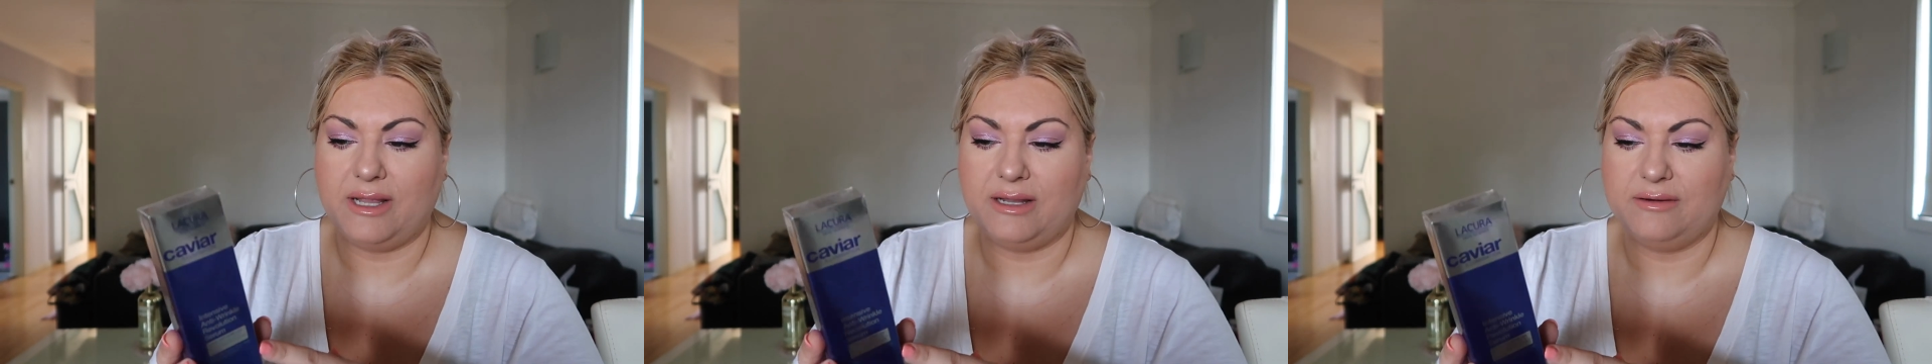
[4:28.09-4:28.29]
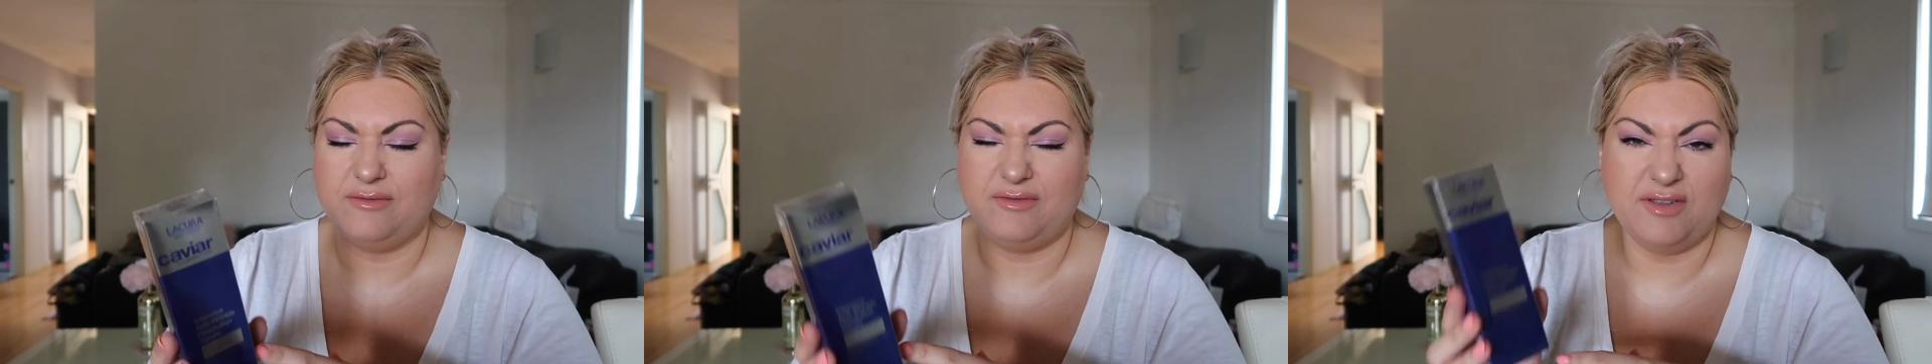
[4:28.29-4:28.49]

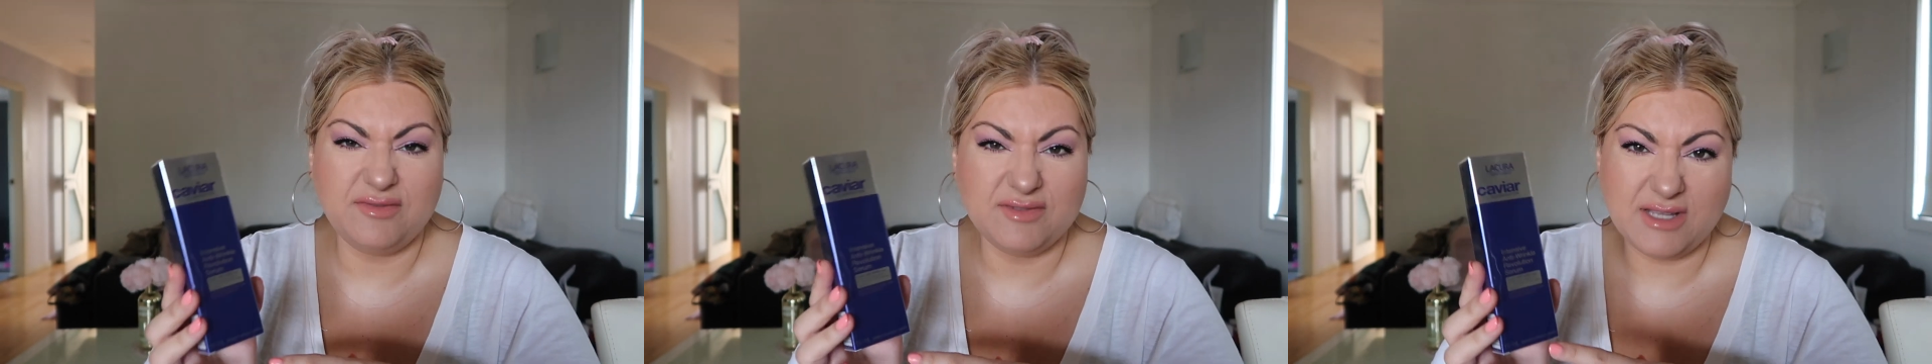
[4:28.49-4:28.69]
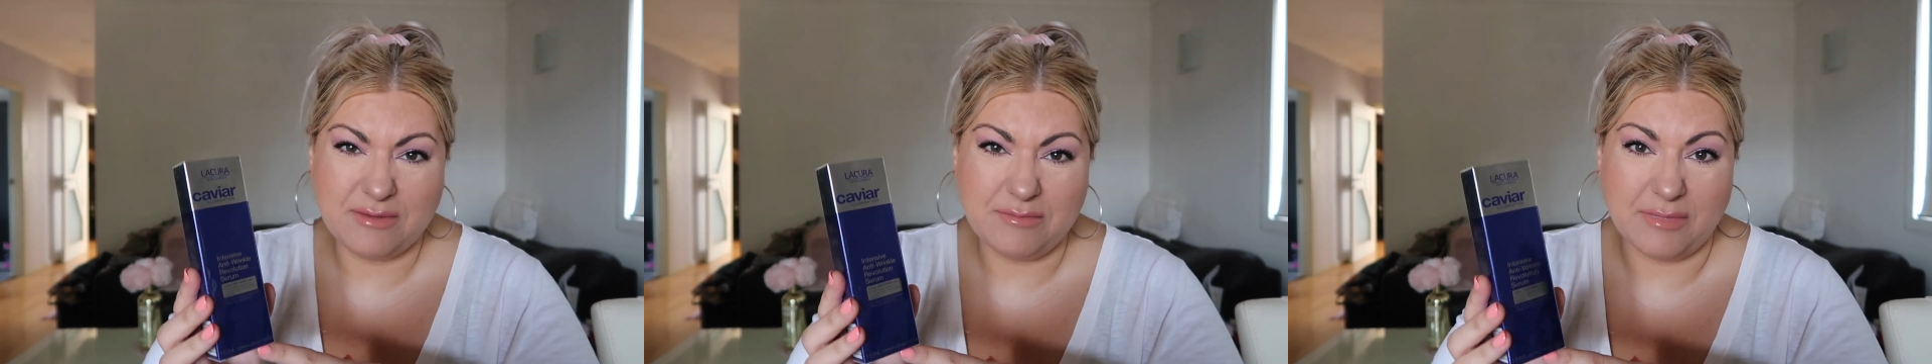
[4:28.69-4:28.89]
and
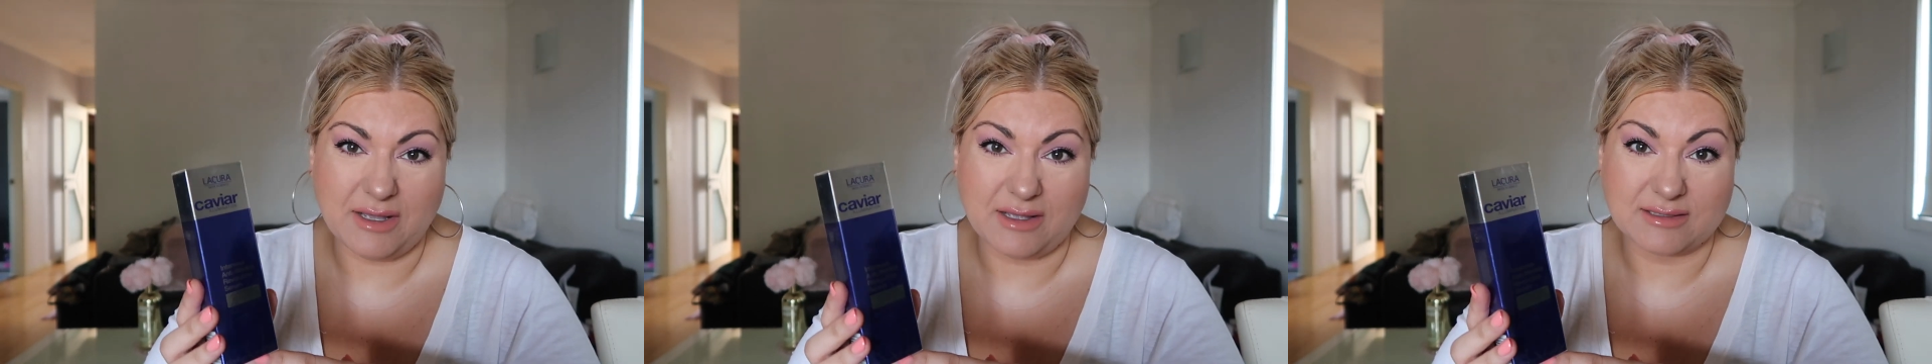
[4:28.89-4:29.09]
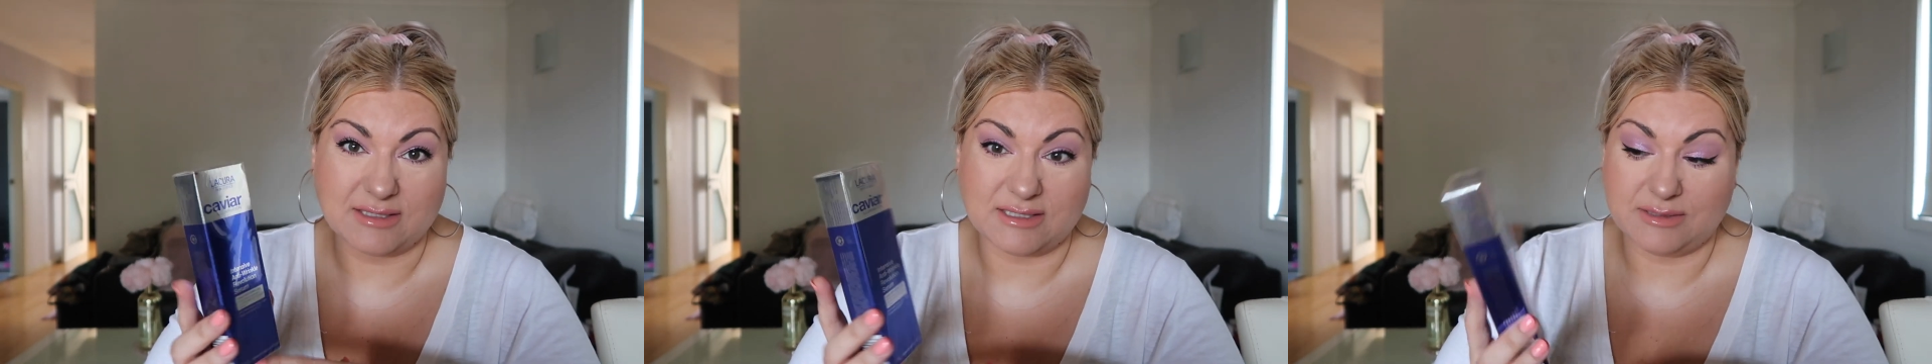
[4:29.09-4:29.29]
15
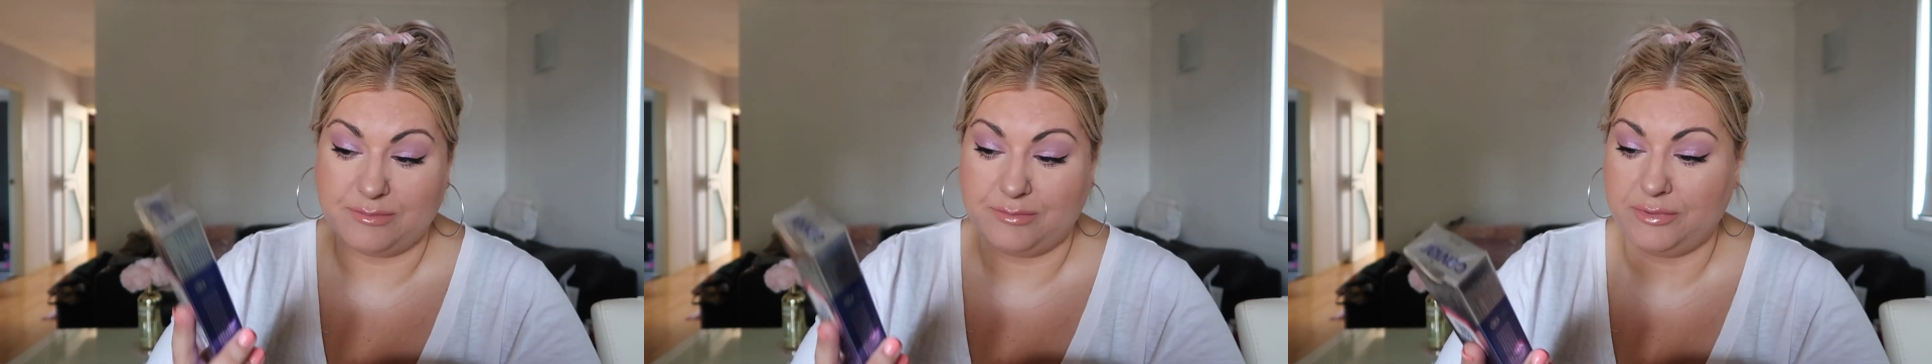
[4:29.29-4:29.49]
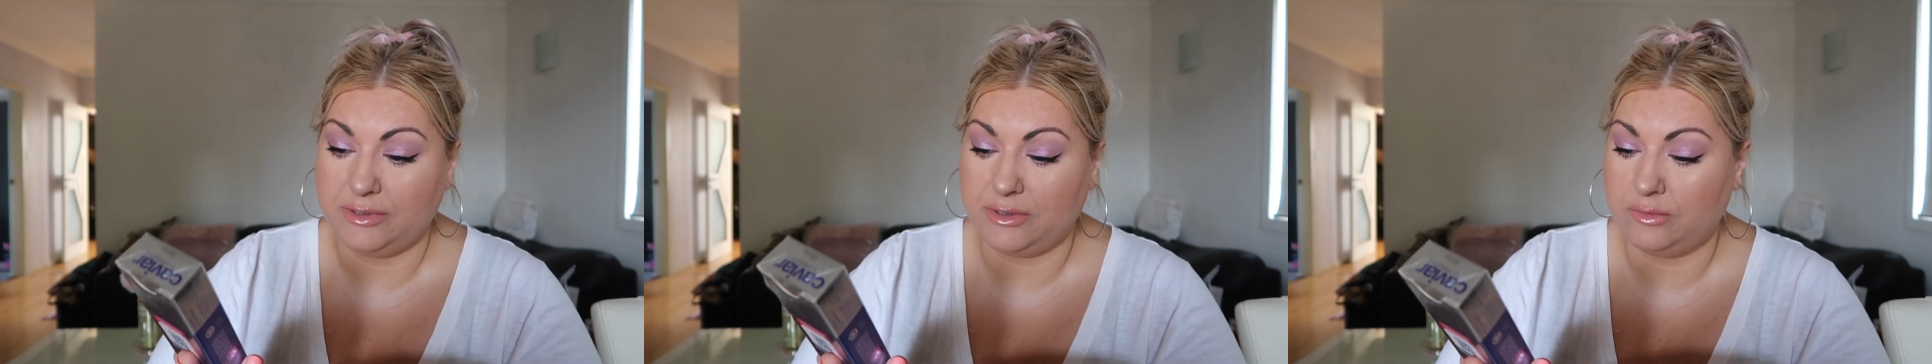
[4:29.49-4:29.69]
bucks is
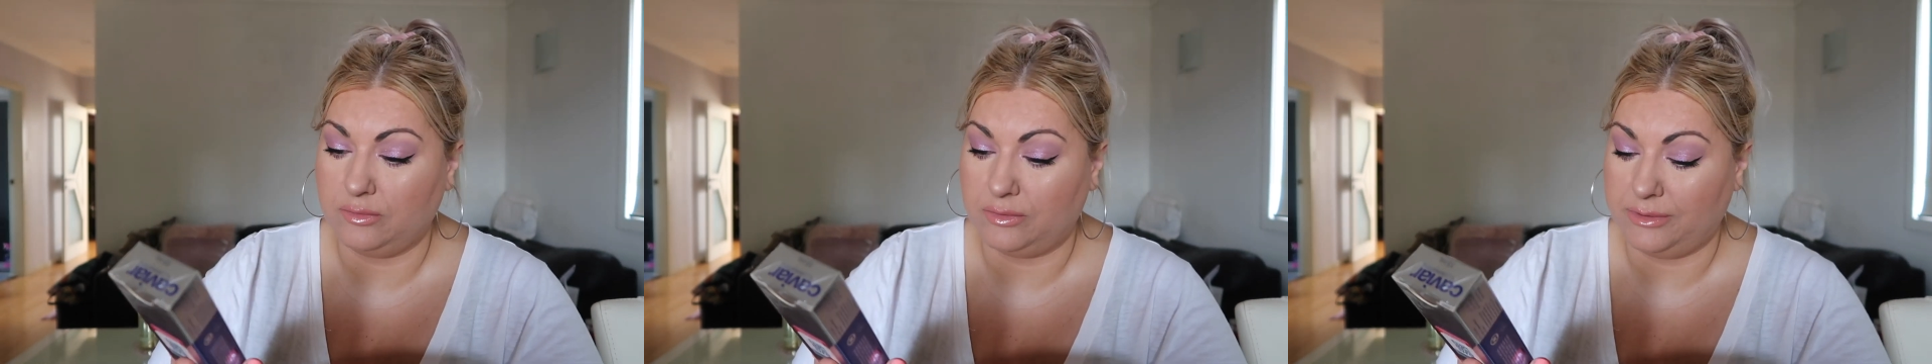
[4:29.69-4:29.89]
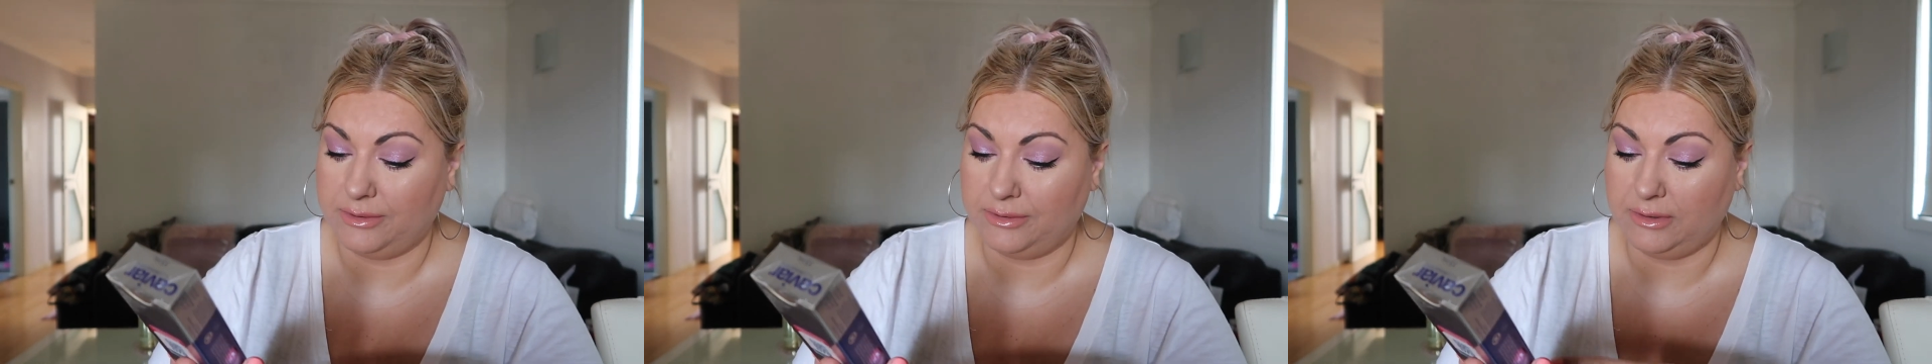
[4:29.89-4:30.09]
pretty
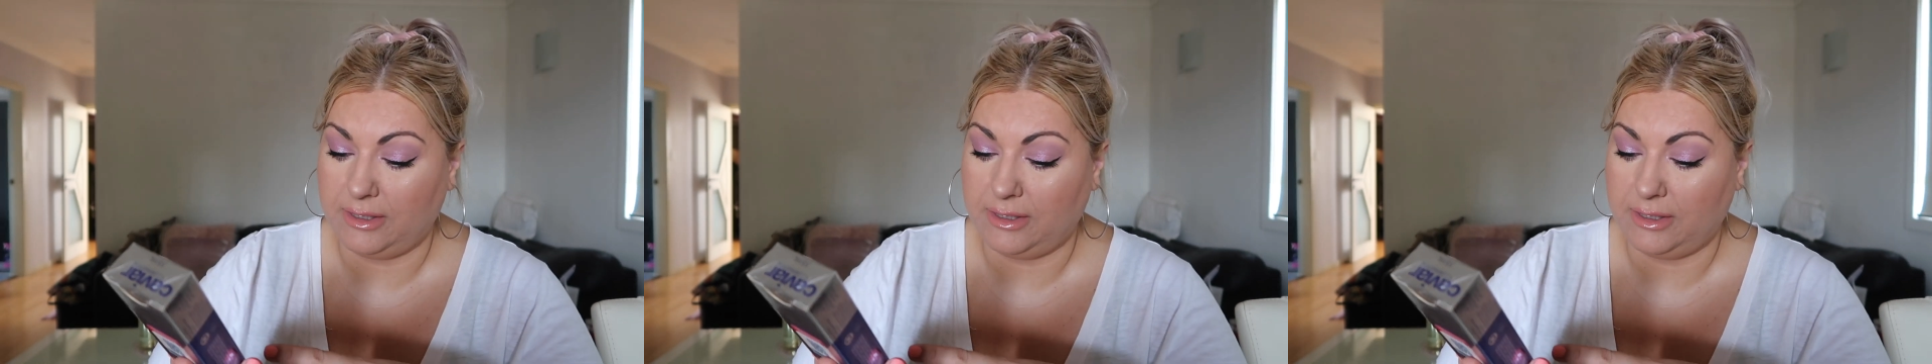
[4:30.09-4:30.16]
good.